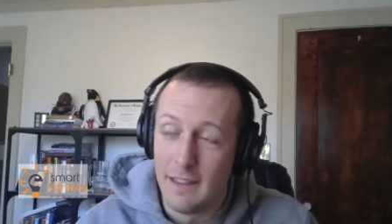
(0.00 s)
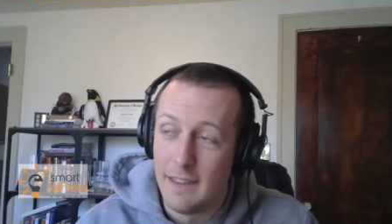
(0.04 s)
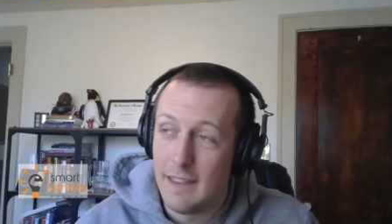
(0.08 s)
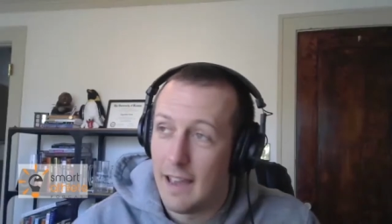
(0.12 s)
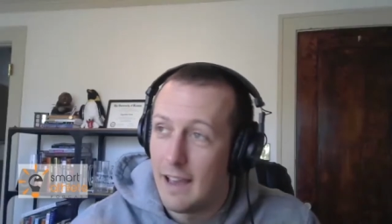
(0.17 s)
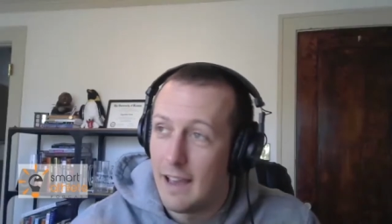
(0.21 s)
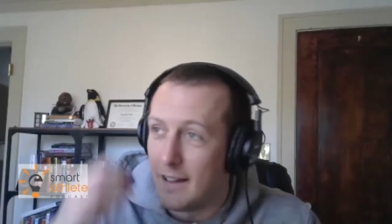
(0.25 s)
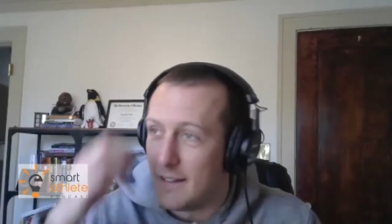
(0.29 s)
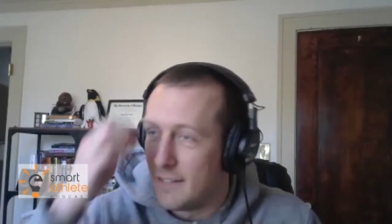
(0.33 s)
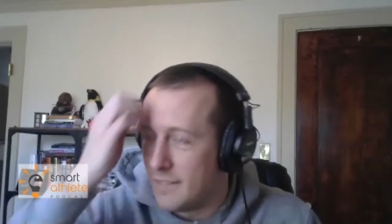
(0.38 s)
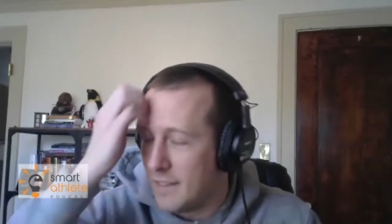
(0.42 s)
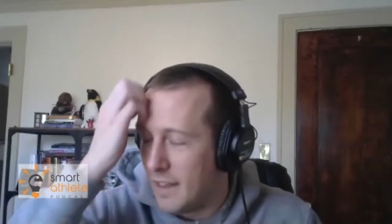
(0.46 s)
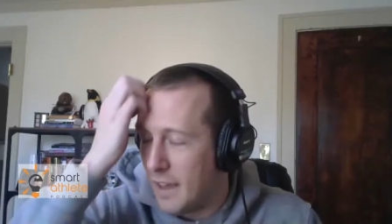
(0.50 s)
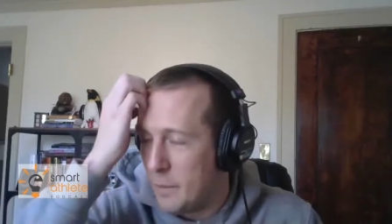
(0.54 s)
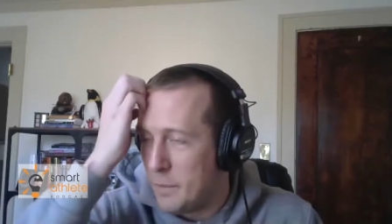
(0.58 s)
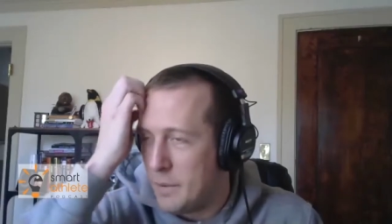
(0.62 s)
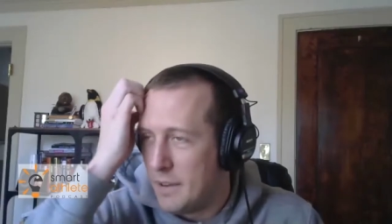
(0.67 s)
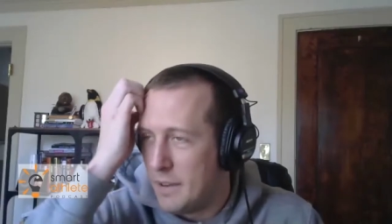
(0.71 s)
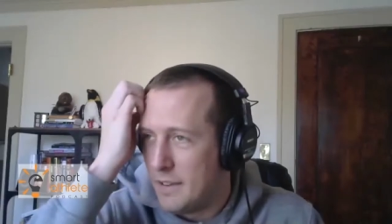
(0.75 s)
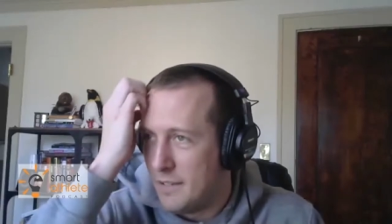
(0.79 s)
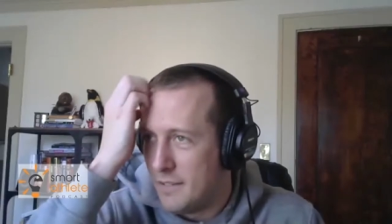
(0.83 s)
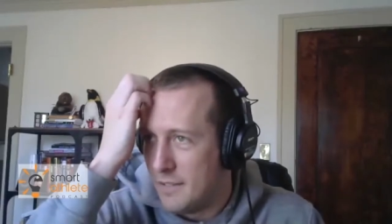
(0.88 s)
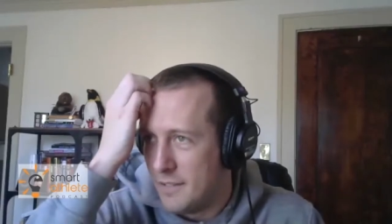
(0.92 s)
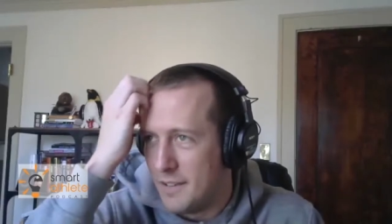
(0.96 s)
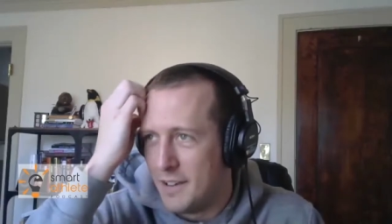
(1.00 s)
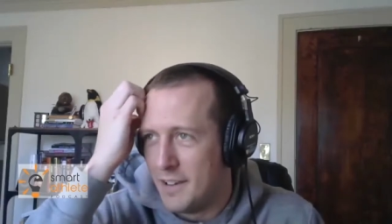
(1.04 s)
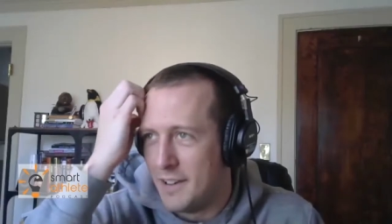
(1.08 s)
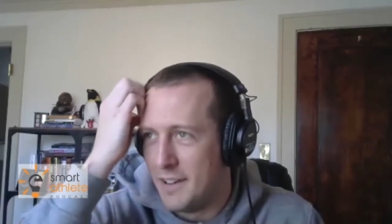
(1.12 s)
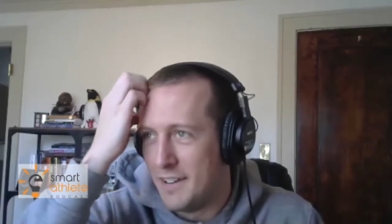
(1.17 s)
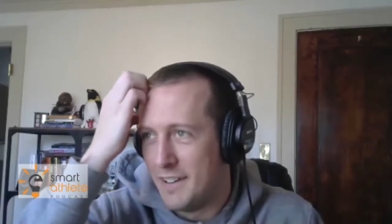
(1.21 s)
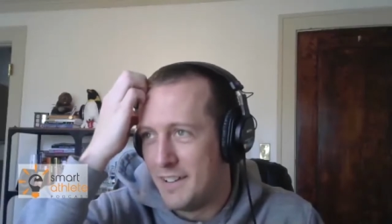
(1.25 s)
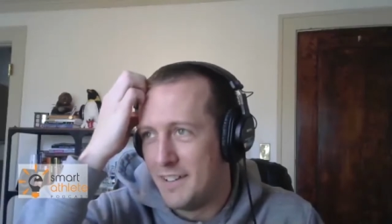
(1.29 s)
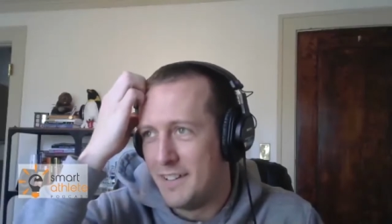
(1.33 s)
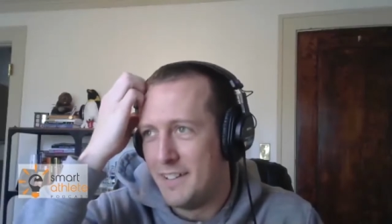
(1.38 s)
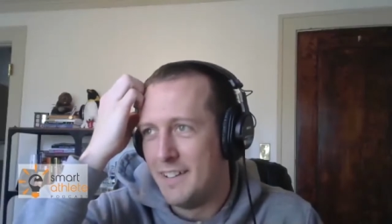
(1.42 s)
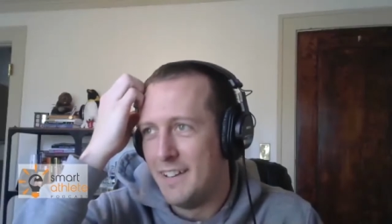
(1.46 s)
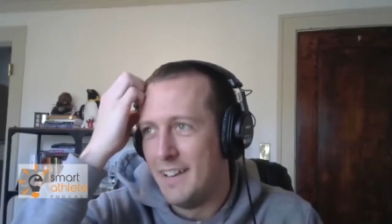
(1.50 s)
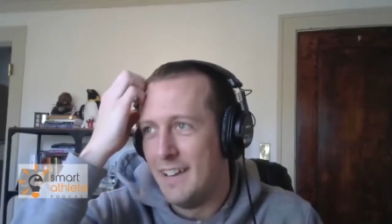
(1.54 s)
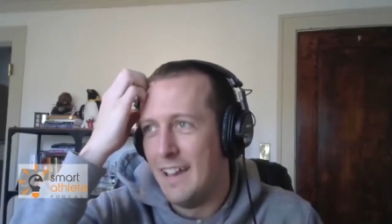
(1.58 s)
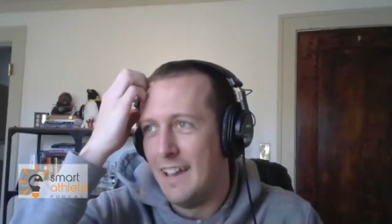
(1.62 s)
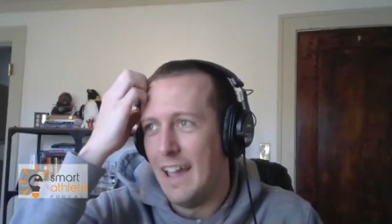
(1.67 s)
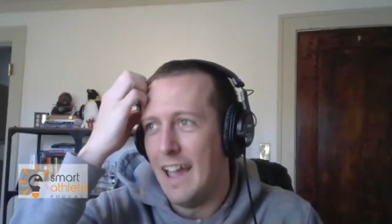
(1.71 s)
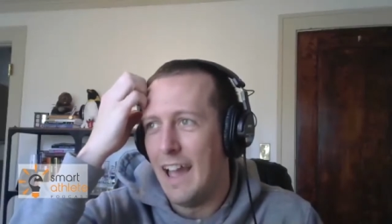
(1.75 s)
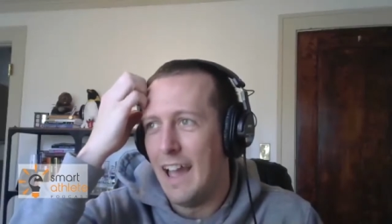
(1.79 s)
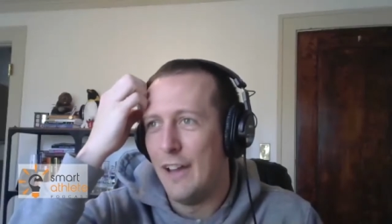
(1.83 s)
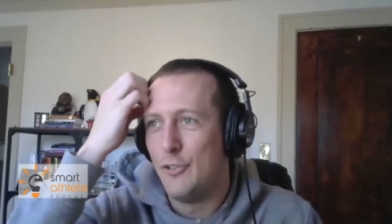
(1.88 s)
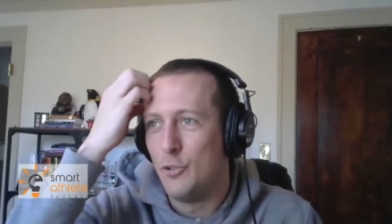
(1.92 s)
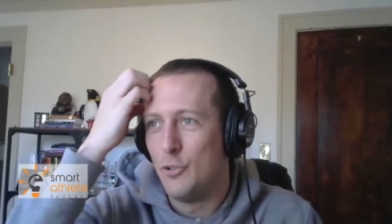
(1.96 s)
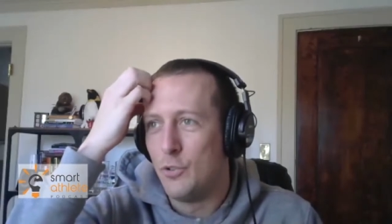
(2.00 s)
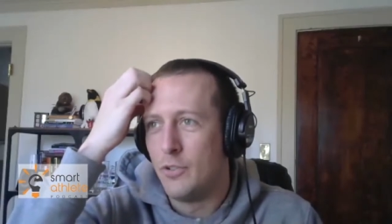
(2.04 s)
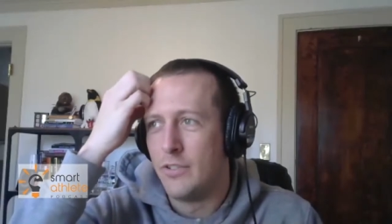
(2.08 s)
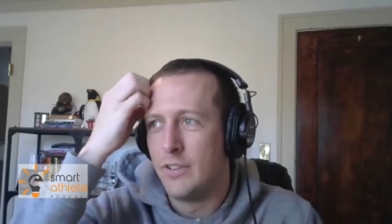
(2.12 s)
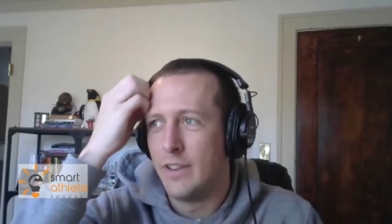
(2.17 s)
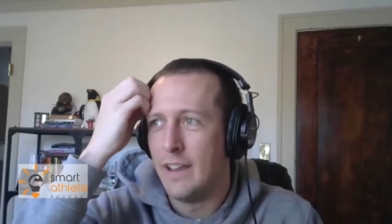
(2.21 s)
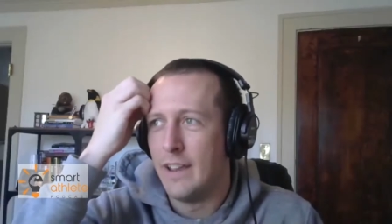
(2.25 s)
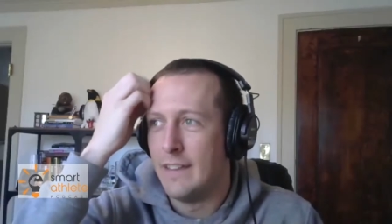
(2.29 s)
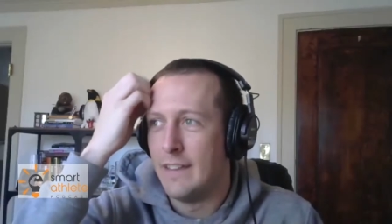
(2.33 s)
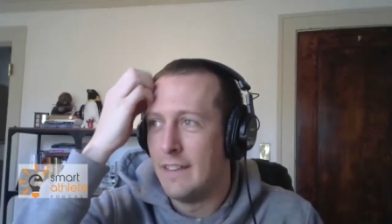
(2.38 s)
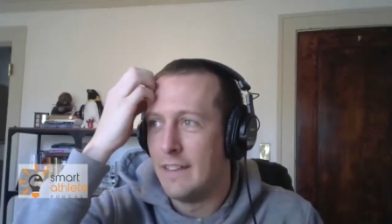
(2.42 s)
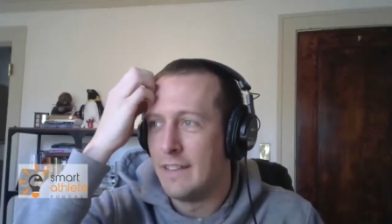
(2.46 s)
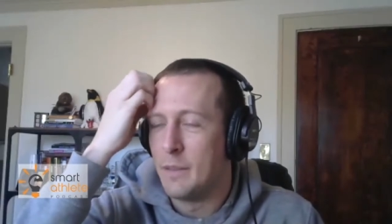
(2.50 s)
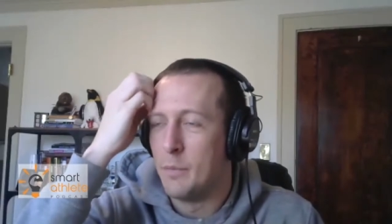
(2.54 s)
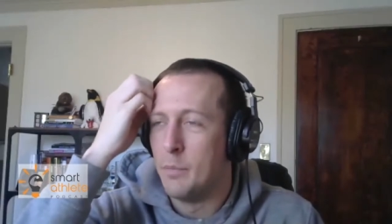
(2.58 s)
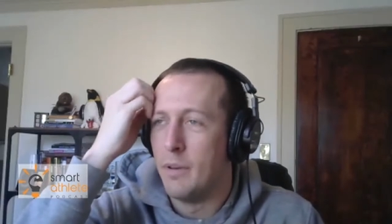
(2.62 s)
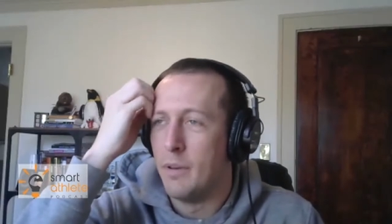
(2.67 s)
yeah. Well, I mean as you were saying at the